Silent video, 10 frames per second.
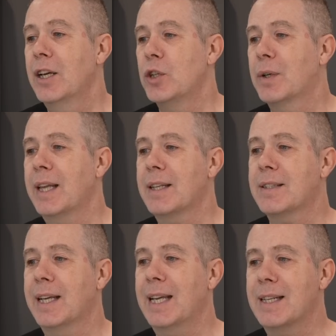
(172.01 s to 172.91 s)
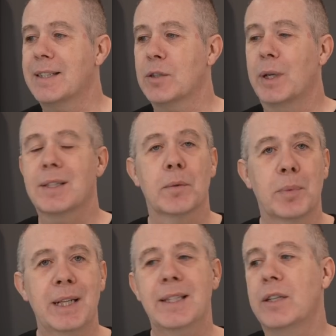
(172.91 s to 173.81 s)
You can then say, is this when it's
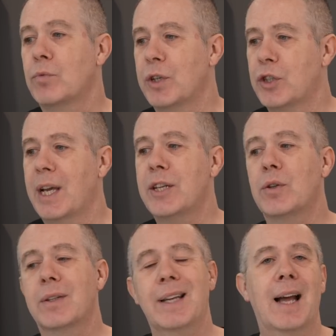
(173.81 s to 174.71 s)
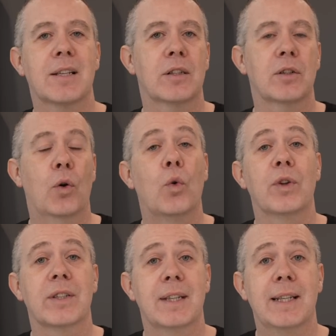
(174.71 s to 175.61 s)
completed, rescheduled, cancelled, or
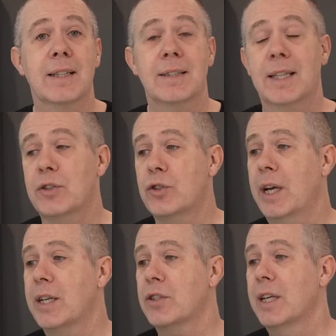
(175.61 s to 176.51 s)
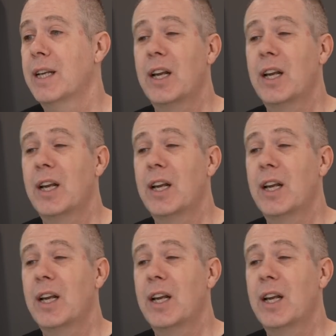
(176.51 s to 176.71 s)
the status is changed.